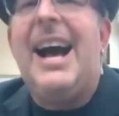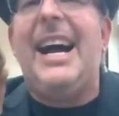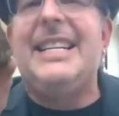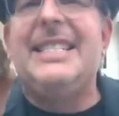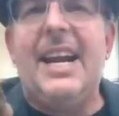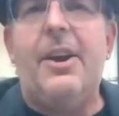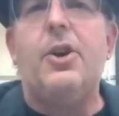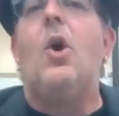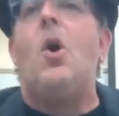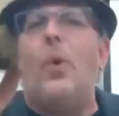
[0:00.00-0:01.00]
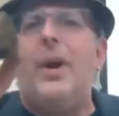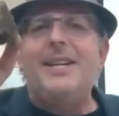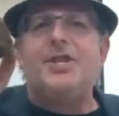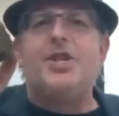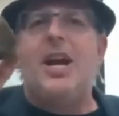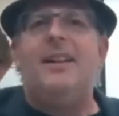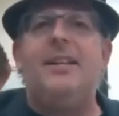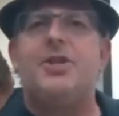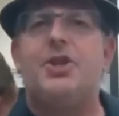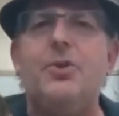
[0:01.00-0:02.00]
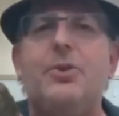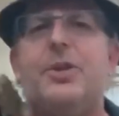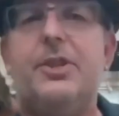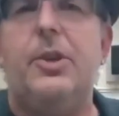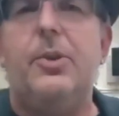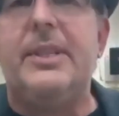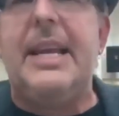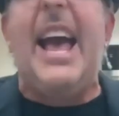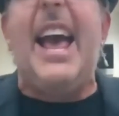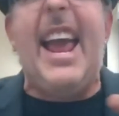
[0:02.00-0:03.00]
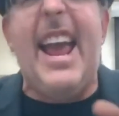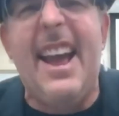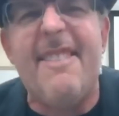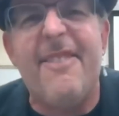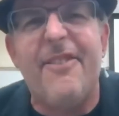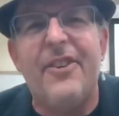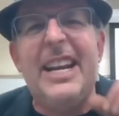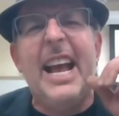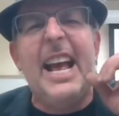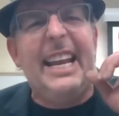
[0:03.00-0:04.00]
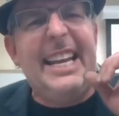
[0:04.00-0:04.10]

I dare you. What I challenge you to do is every